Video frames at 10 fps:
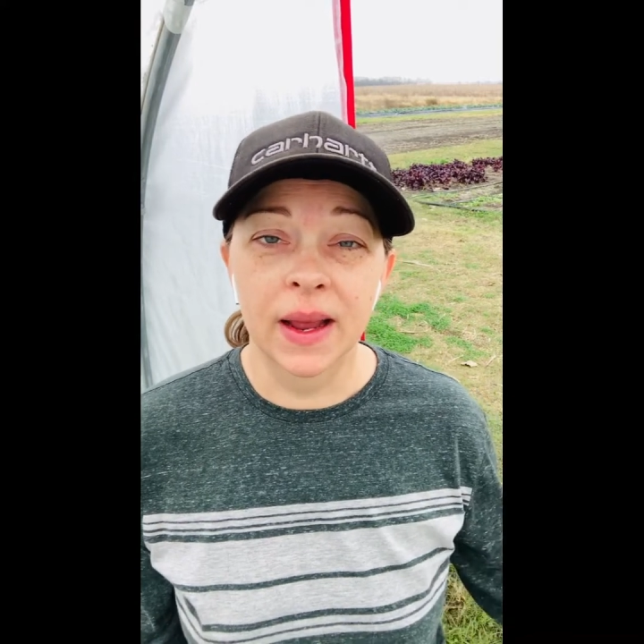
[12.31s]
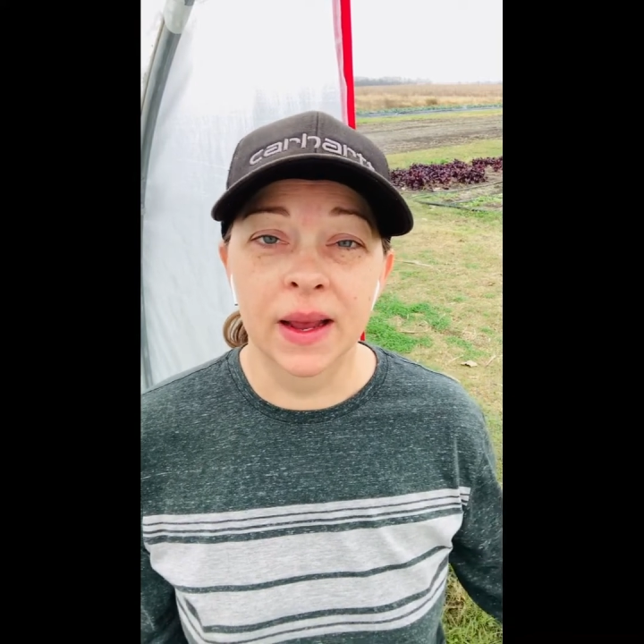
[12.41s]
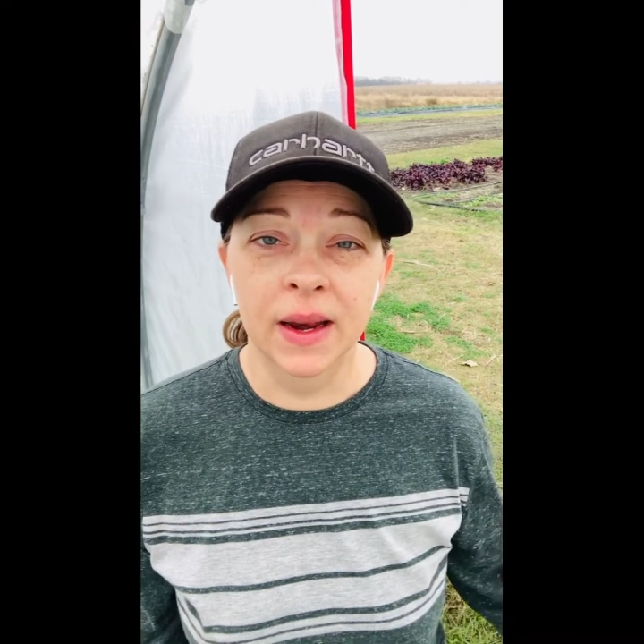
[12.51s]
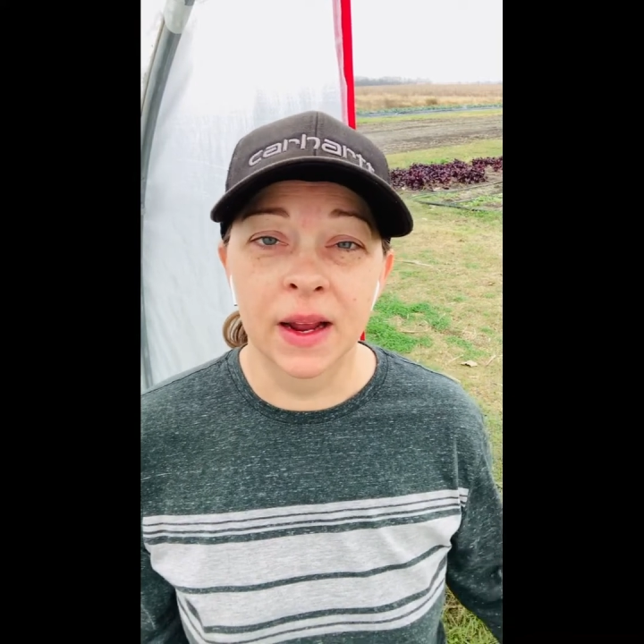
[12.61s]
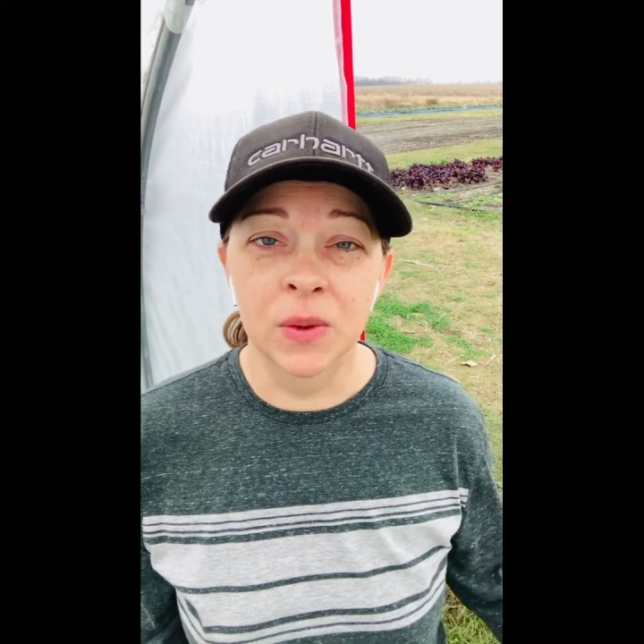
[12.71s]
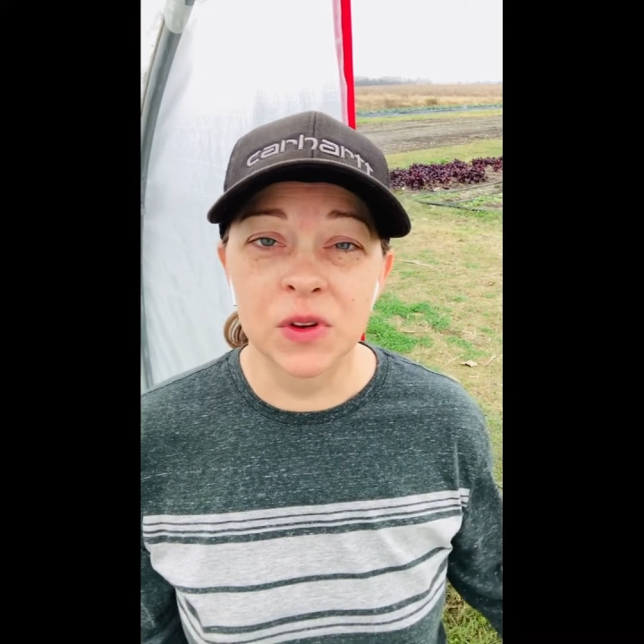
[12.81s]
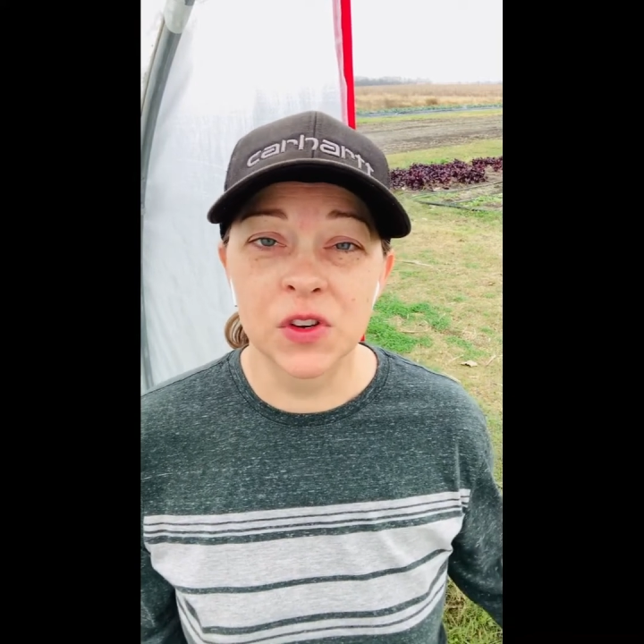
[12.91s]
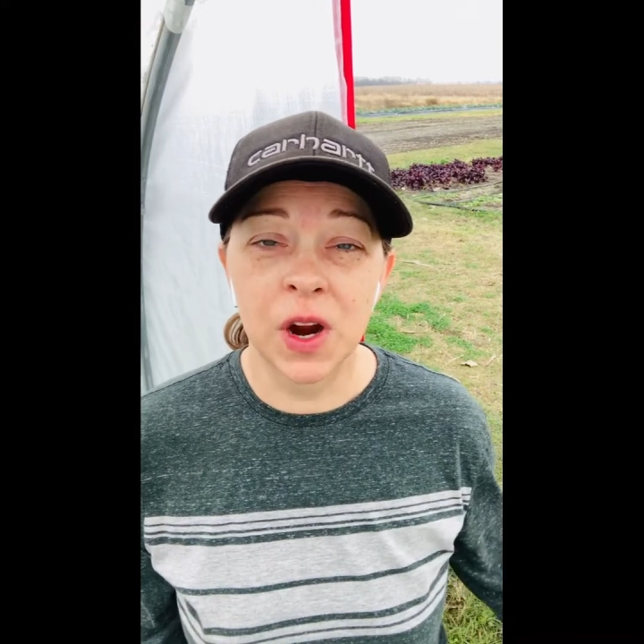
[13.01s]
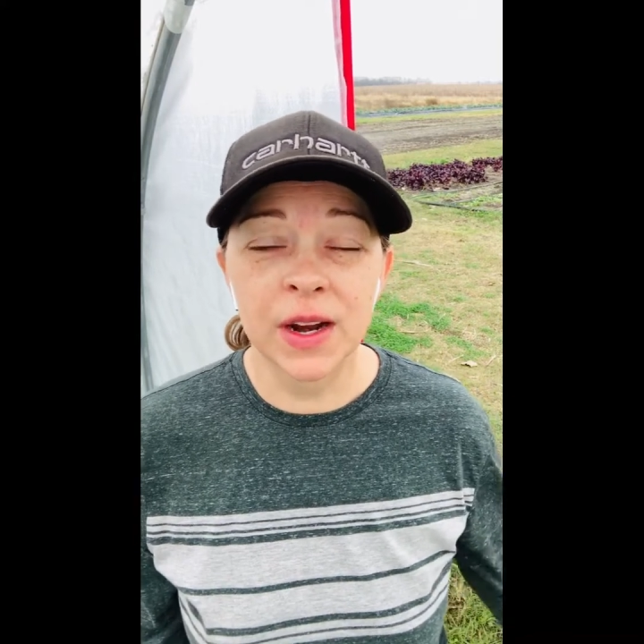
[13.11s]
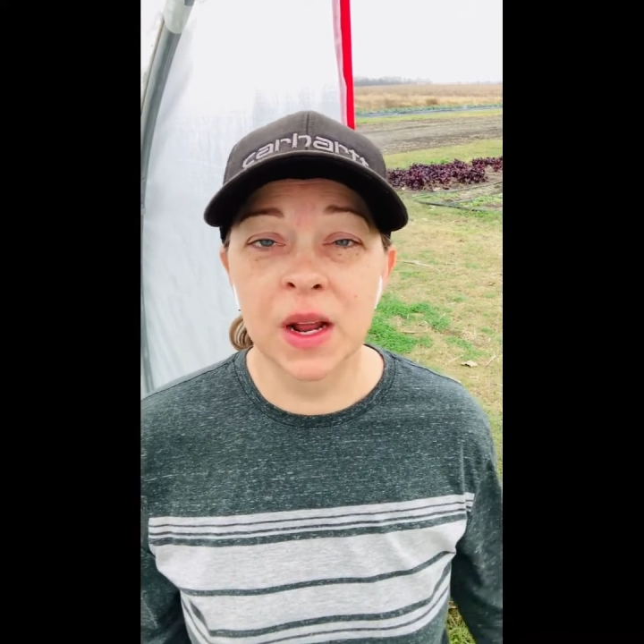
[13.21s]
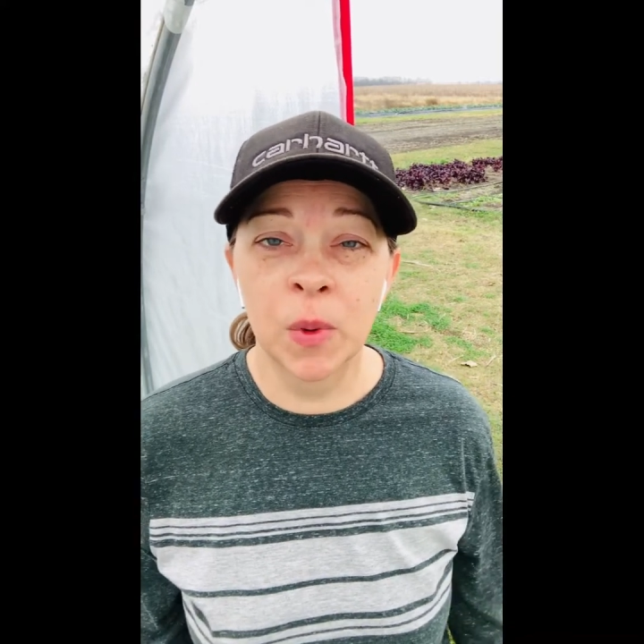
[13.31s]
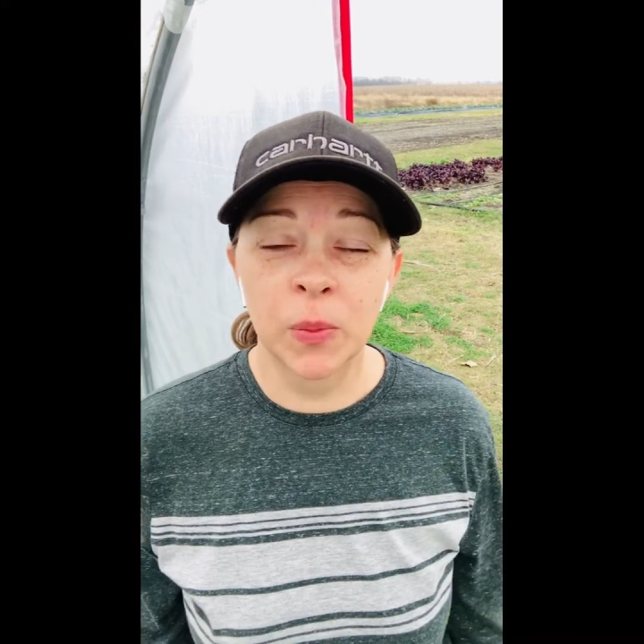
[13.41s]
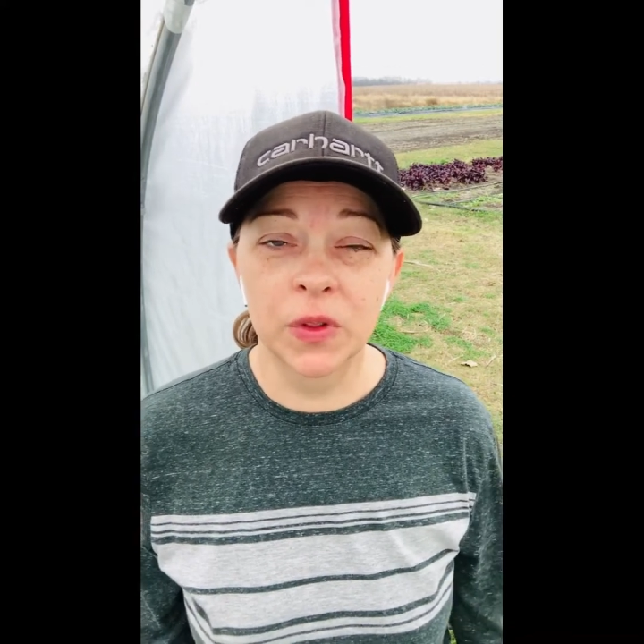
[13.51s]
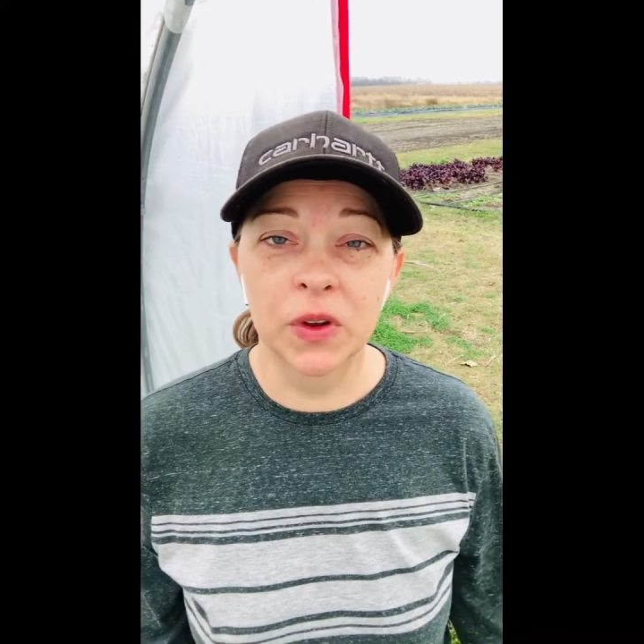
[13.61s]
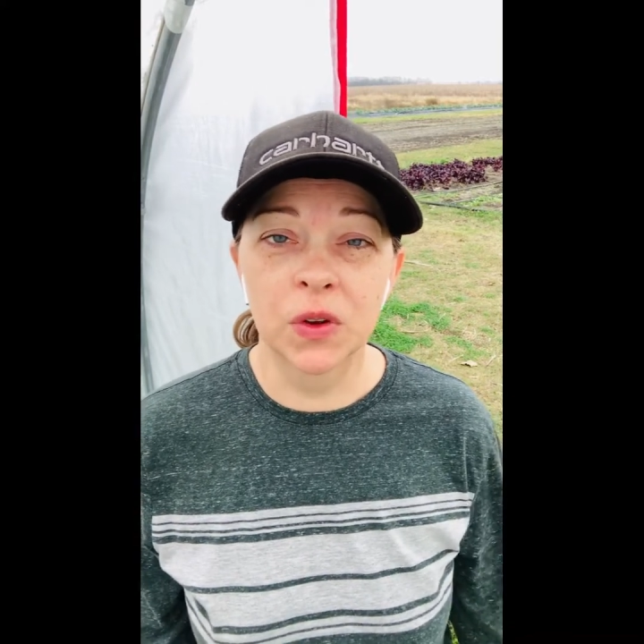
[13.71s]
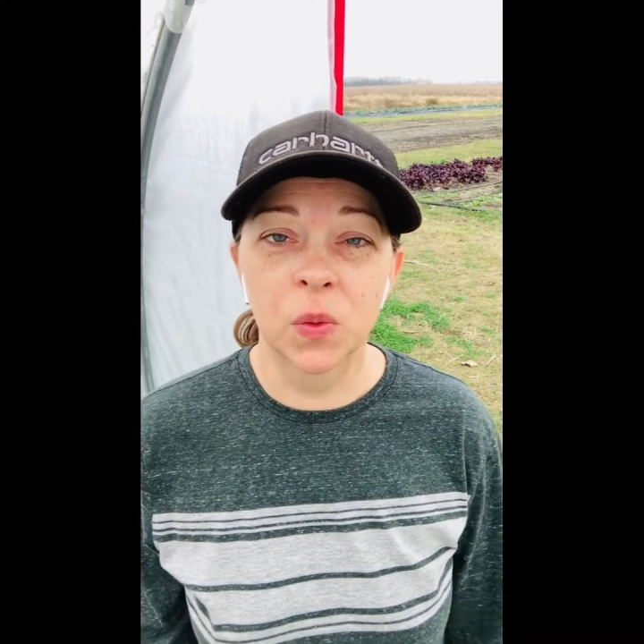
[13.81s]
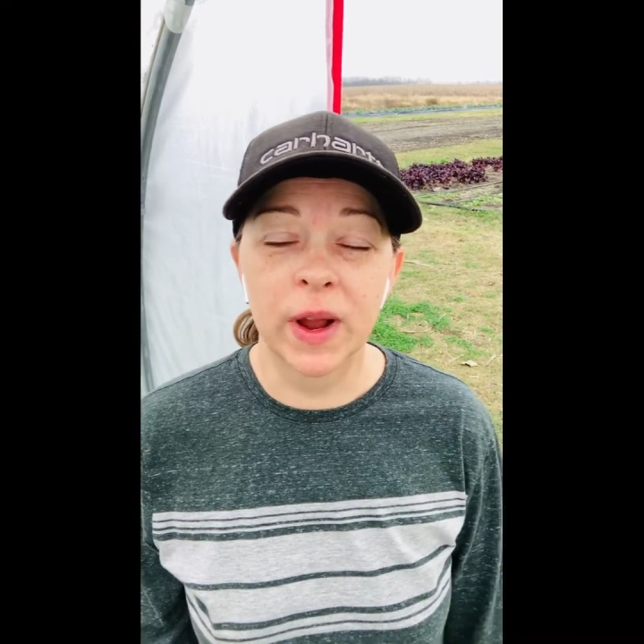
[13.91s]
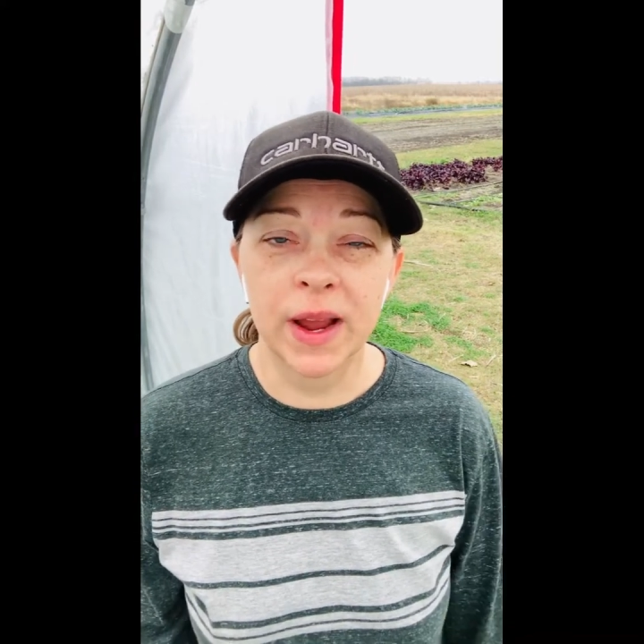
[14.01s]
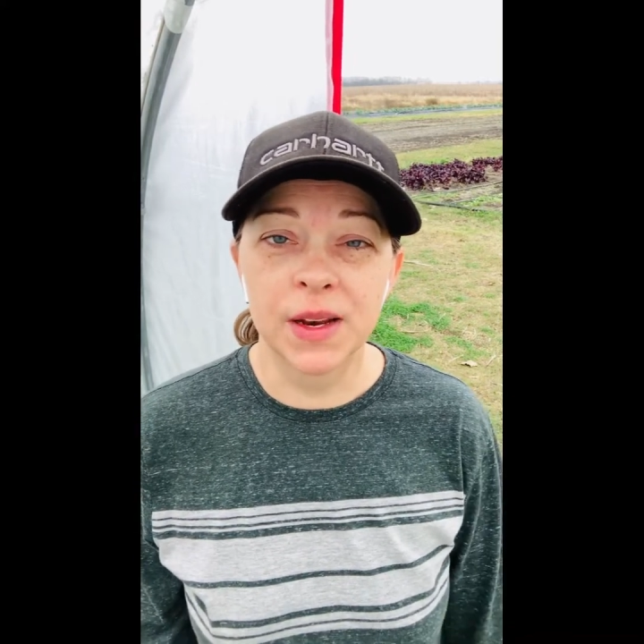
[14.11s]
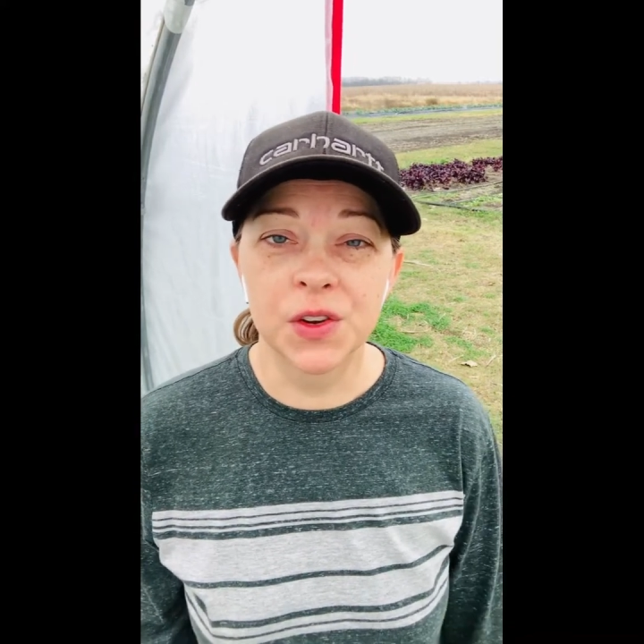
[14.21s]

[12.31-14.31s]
And I was trying to come up with a good way